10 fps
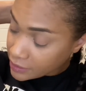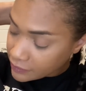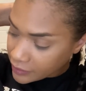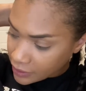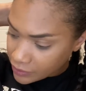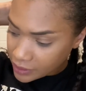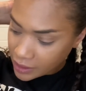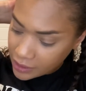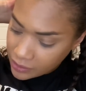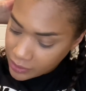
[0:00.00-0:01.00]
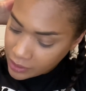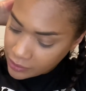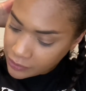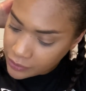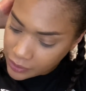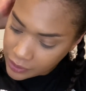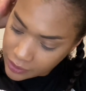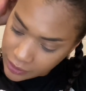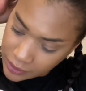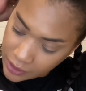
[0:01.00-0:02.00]
if I only had the wig on for
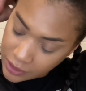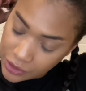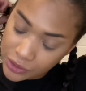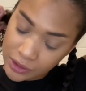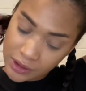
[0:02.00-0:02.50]
a short